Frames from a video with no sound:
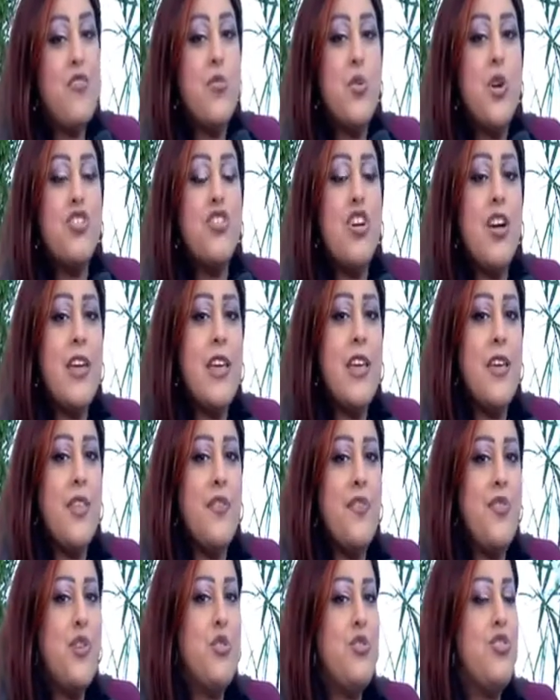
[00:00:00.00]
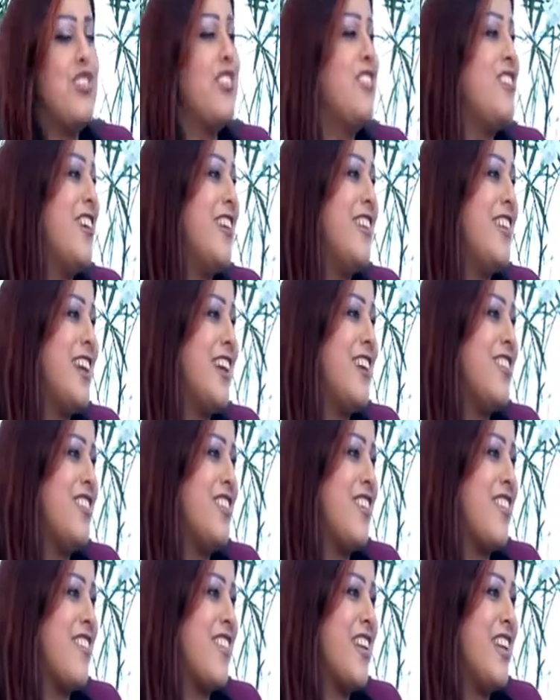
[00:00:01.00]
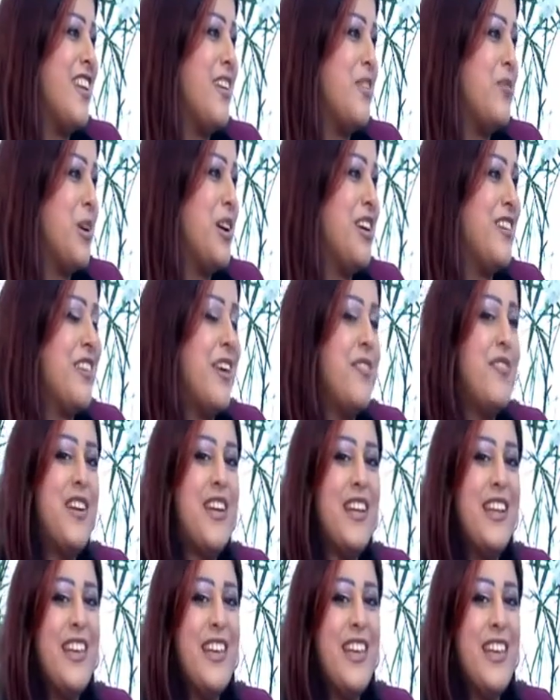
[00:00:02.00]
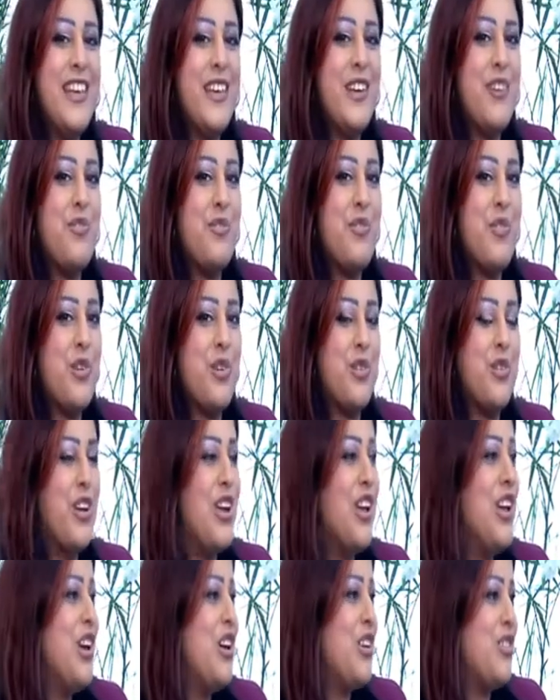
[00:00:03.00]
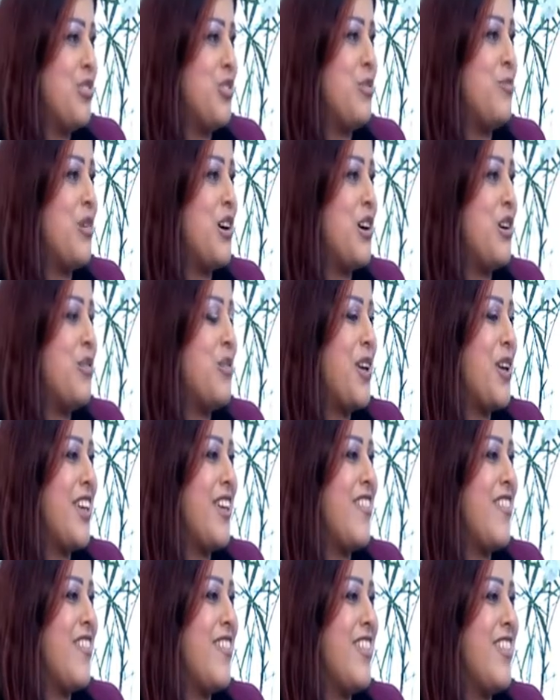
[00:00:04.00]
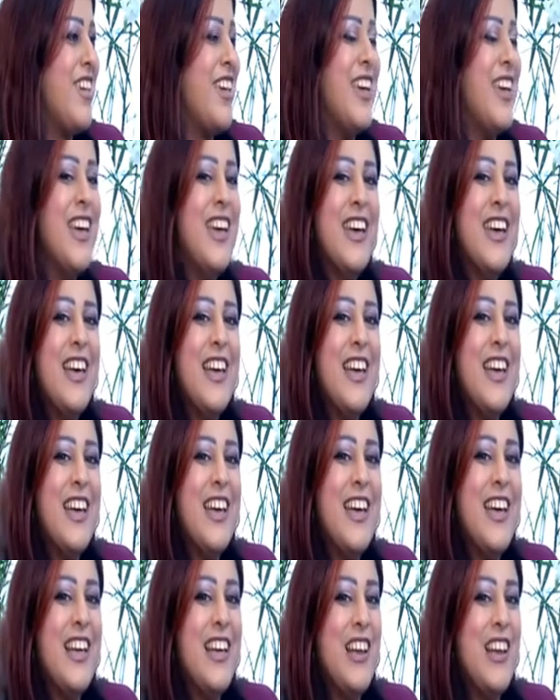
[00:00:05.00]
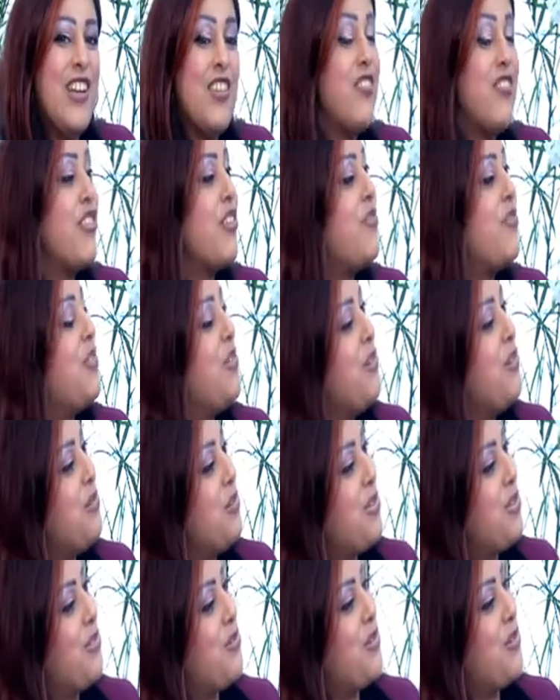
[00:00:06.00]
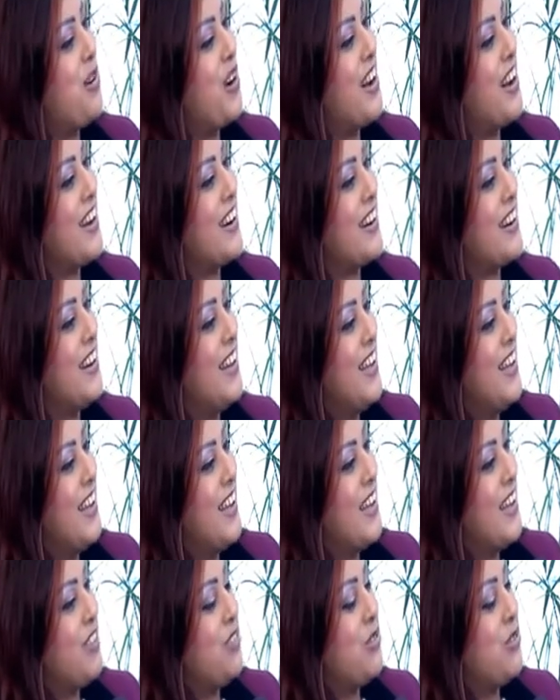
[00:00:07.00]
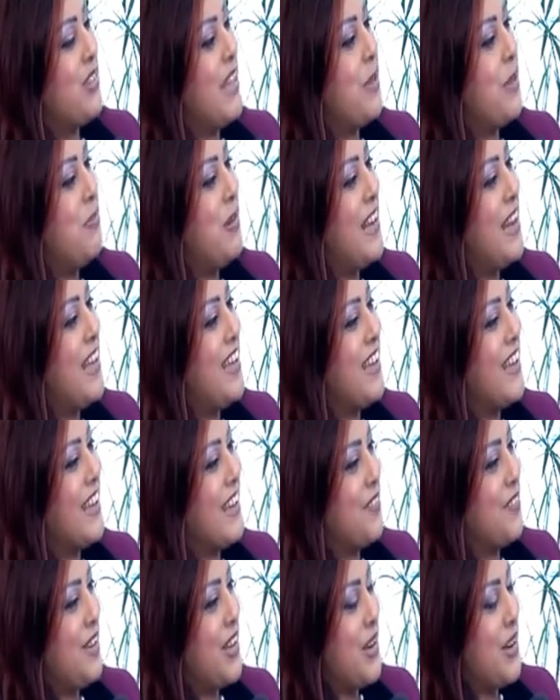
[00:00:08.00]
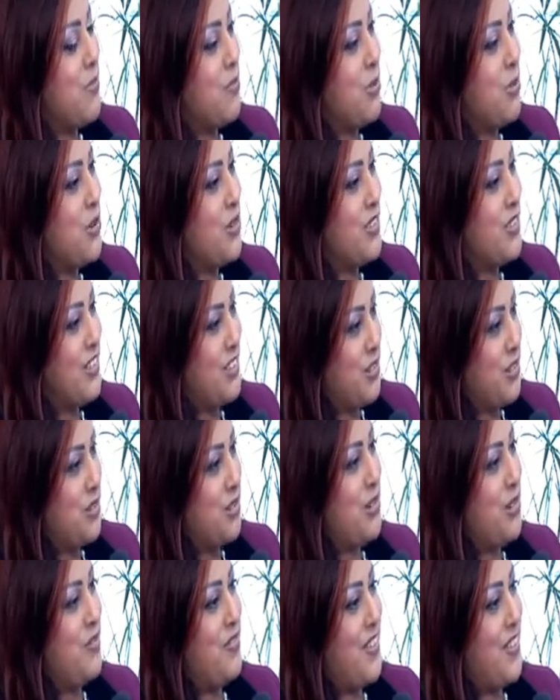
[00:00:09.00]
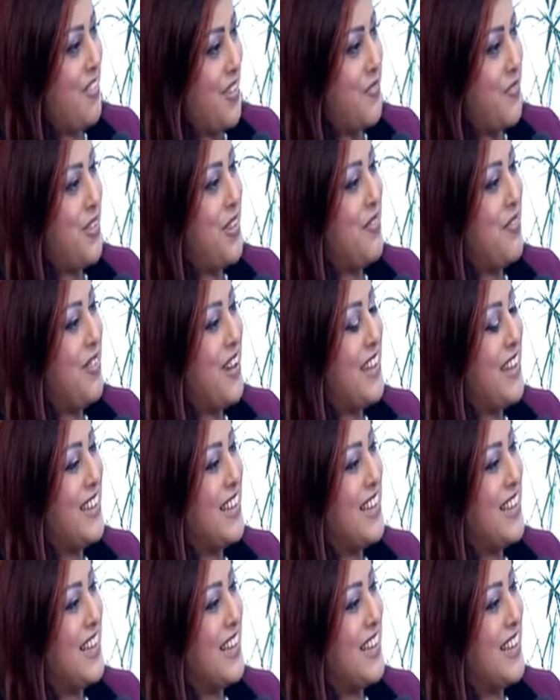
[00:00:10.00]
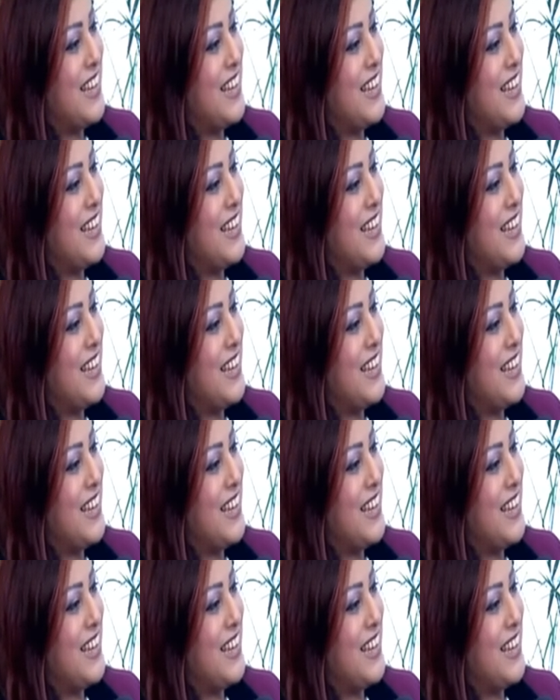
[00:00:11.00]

we're talking the future generations, and we're definitely here for tomorrow. We can see lots of youth who are today playing a very important role vis-a-vis fighting